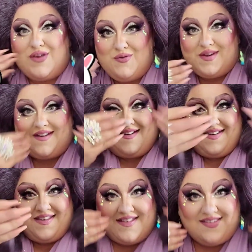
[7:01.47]
Utica
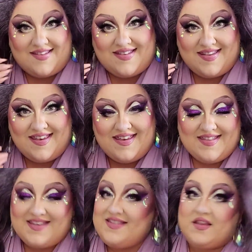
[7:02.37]
is.
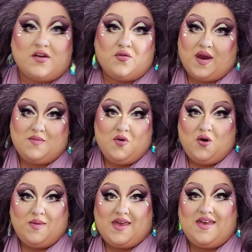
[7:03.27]
This is a great
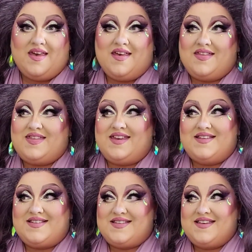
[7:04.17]
moment.
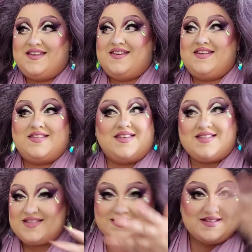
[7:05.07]
This
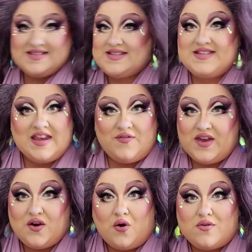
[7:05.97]
is
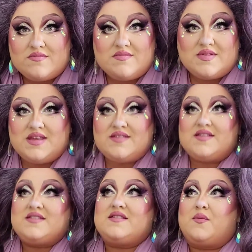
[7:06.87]
TV gold. This
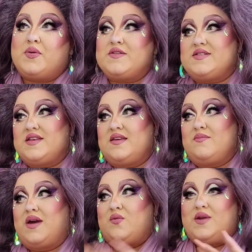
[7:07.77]
is personally
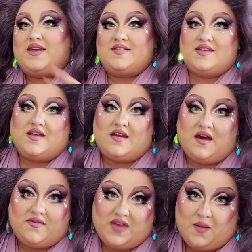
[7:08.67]
my winning scene
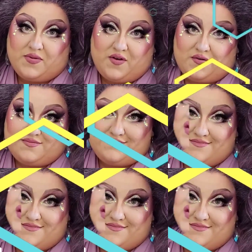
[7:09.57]
of the episode.